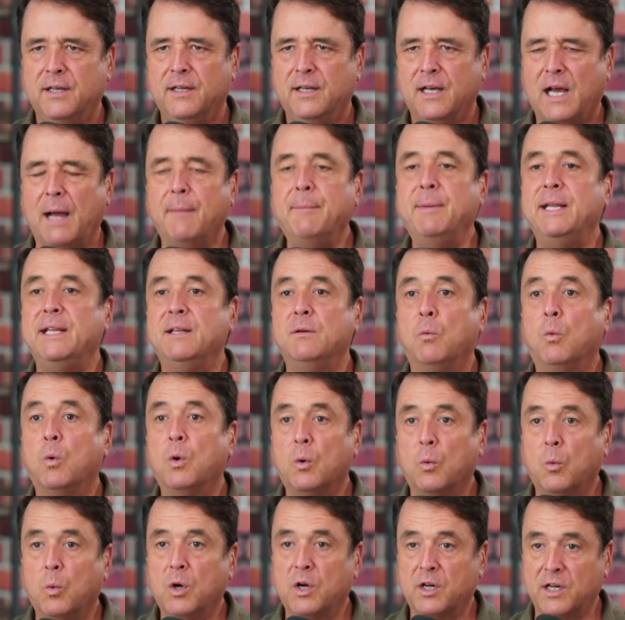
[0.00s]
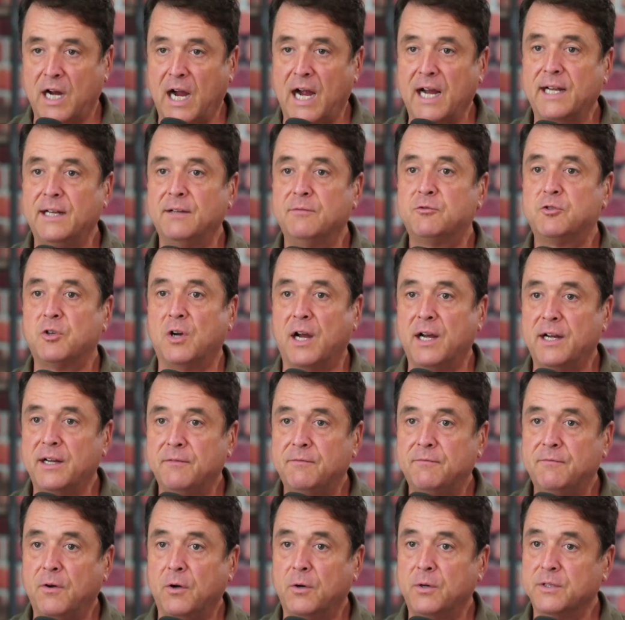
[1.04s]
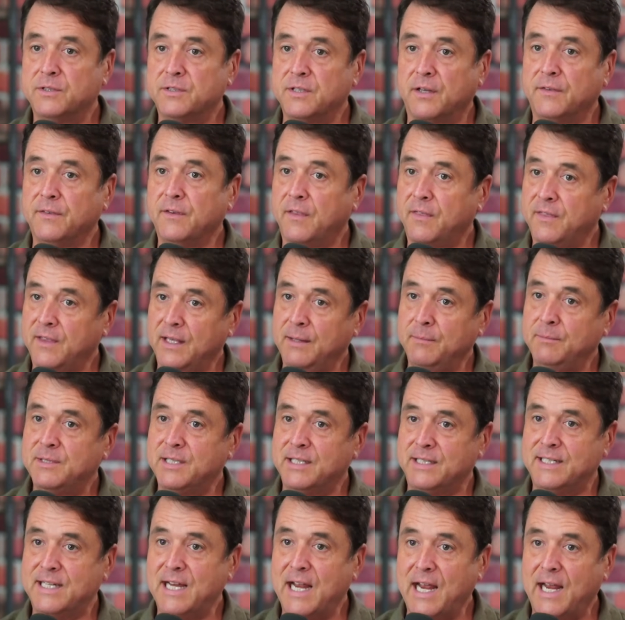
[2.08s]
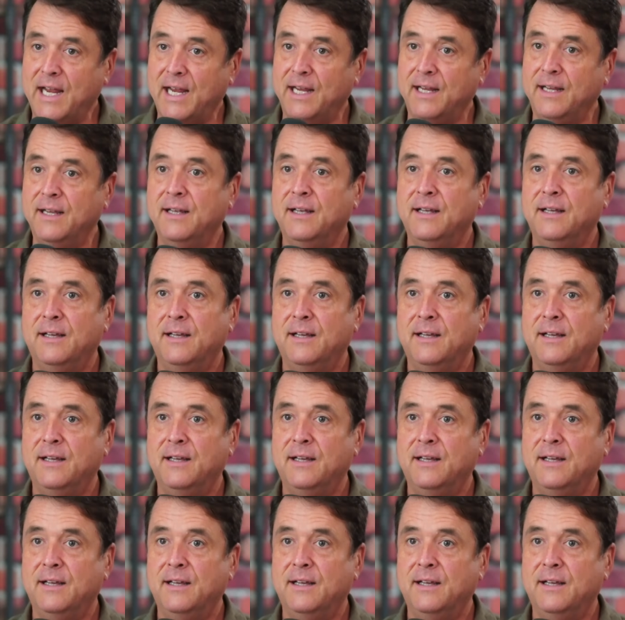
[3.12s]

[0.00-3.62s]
I mean, we're we're kind of trying to focus on the theme today, yeah.